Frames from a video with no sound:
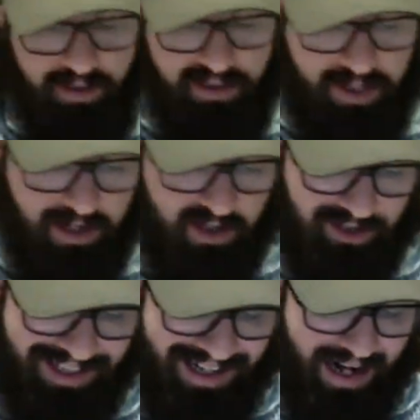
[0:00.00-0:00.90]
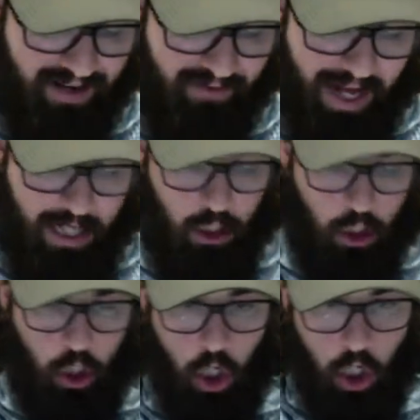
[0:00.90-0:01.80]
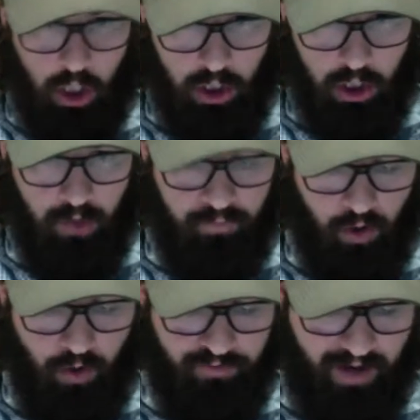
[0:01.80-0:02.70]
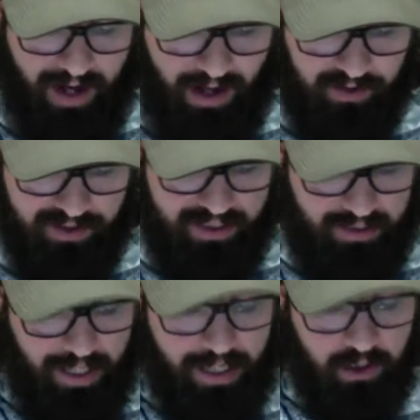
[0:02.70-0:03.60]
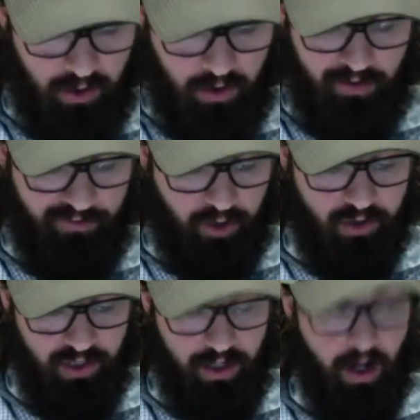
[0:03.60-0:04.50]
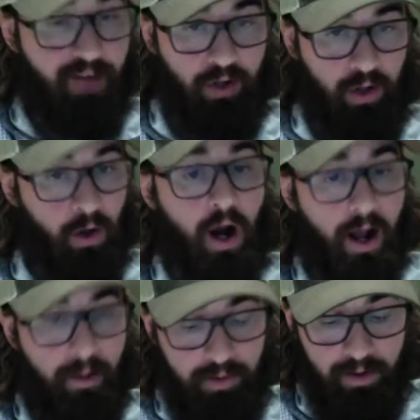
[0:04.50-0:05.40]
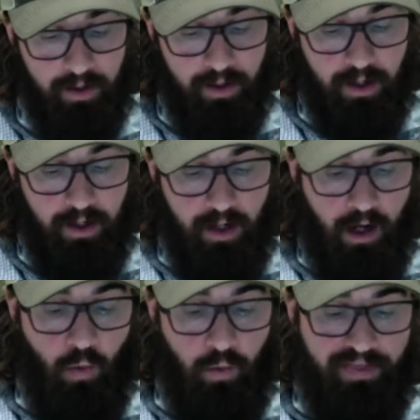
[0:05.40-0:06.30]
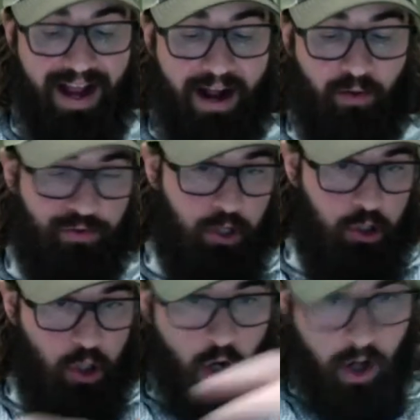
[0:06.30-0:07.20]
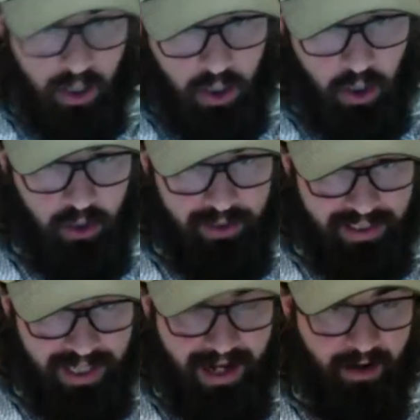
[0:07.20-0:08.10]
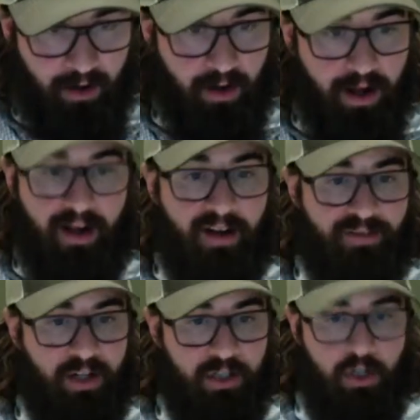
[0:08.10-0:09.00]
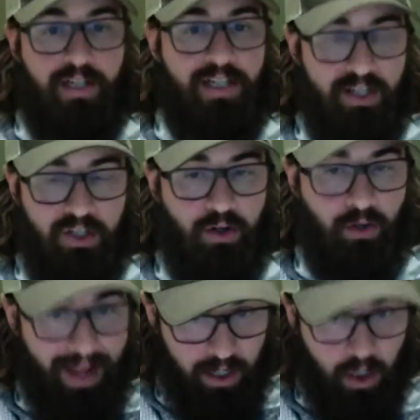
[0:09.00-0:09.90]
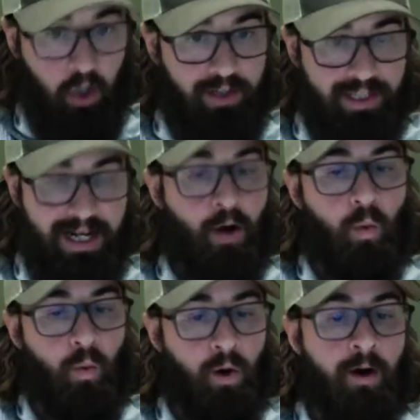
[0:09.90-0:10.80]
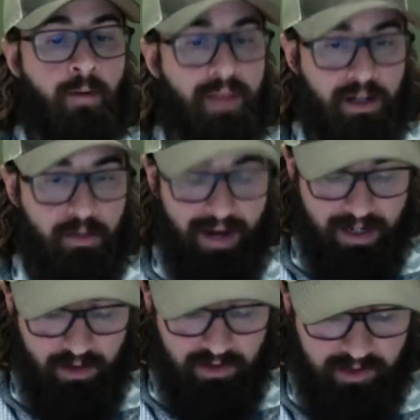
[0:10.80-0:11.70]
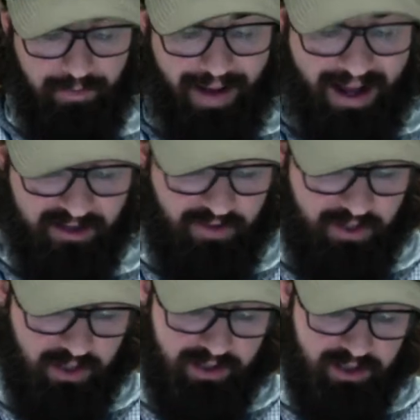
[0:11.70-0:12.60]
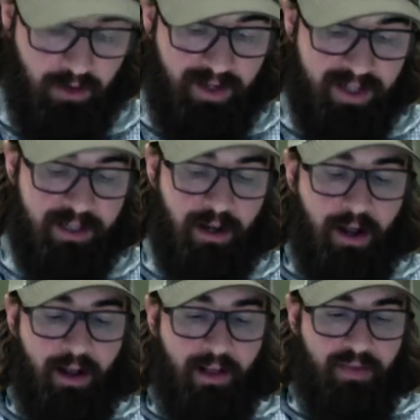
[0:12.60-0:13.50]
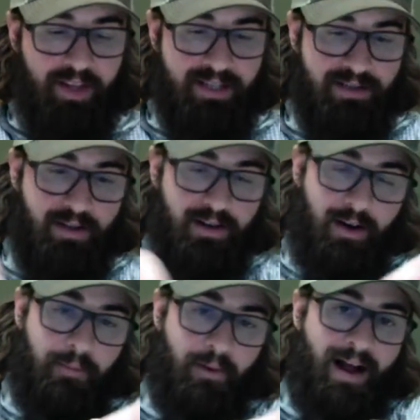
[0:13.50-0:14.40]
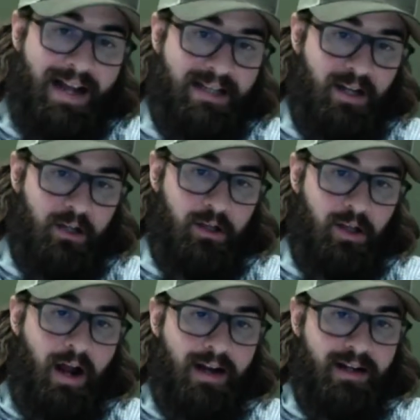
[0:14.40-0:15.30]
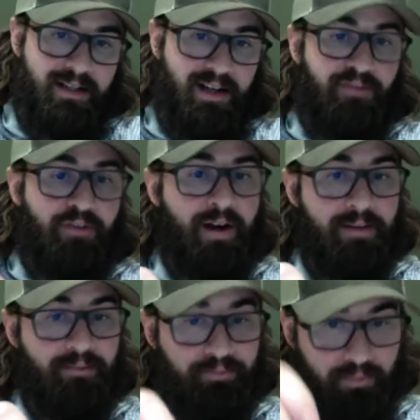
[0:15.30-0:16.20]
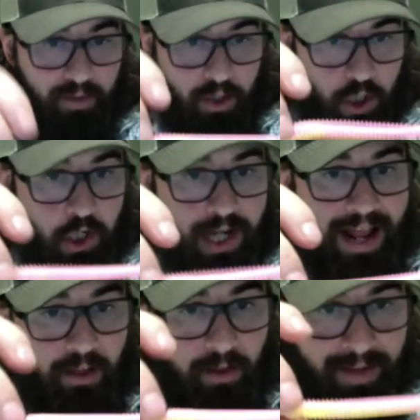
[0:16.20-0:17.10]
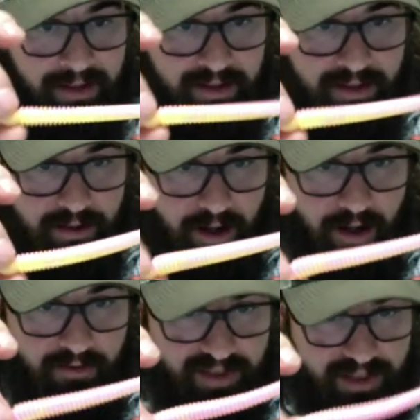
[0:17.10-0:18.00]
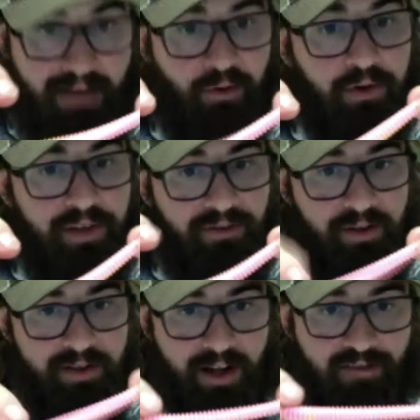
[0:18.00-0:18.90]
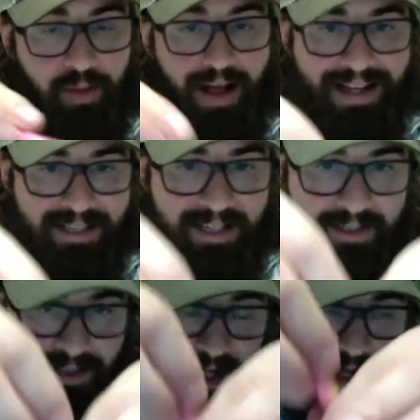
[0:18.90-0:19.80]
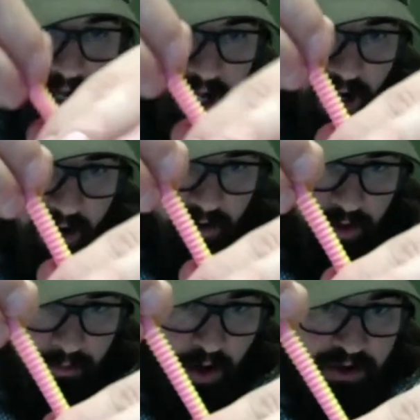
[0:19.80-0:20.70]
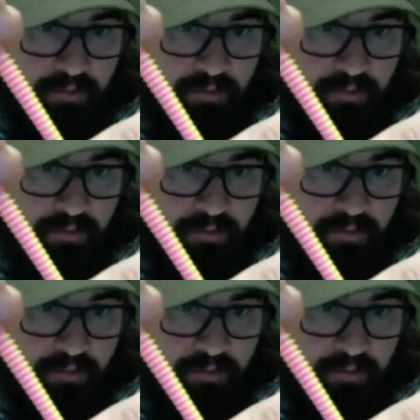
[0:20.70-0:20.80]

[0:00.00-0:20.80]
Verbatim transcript: are essentially kind of a longer profiled, slender version of a grub without the long curly tail of a traditional like curly tail worm that you might use in bass fishing. So this this applies a lot of different good elements of several different soft plastics. The most